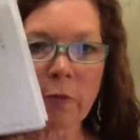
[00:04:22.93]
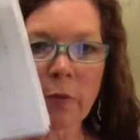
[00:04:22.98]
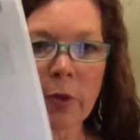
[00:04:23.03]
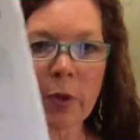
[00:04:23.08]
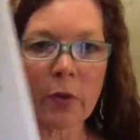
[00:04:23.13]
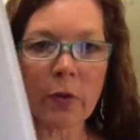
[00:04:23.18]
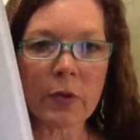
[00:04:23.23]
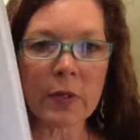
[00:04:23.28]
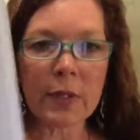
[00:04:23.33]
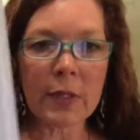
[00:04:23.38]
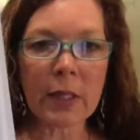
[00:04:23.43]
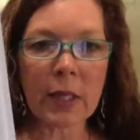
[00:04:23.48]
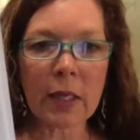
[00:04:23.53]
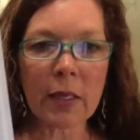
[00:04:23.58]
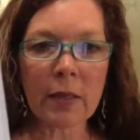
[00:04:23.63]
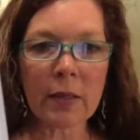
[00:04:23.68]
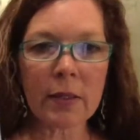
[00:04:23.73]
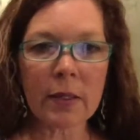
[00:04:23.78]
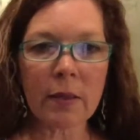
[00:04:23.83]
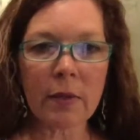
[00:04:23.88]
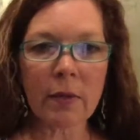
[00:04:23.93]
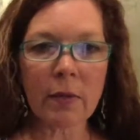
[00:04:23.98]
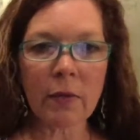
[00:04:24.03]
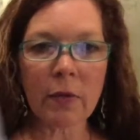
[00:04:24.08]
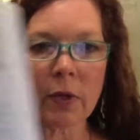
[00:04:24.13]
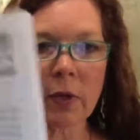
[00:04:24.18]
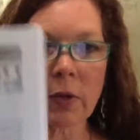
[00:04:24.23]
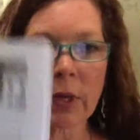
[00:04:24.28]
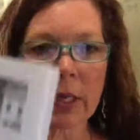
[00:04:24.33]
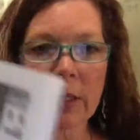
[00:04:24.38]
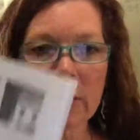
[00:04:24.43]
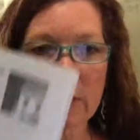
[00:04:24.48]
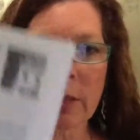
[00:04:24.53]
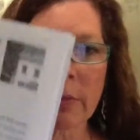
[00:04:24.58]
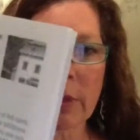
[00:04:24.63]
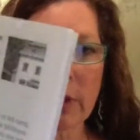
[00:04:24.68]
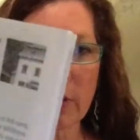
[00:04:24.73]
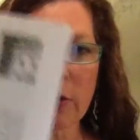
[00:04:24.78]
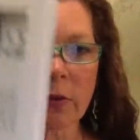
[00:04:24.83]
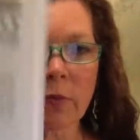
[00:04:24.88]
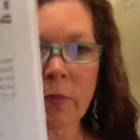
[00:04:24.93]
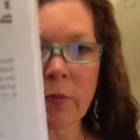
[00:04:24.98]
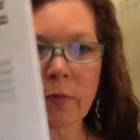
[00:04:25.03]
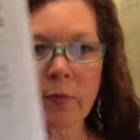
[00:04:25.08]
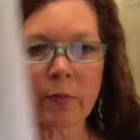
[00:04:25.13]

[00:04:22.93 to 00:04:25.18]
both styles of the grand tableau,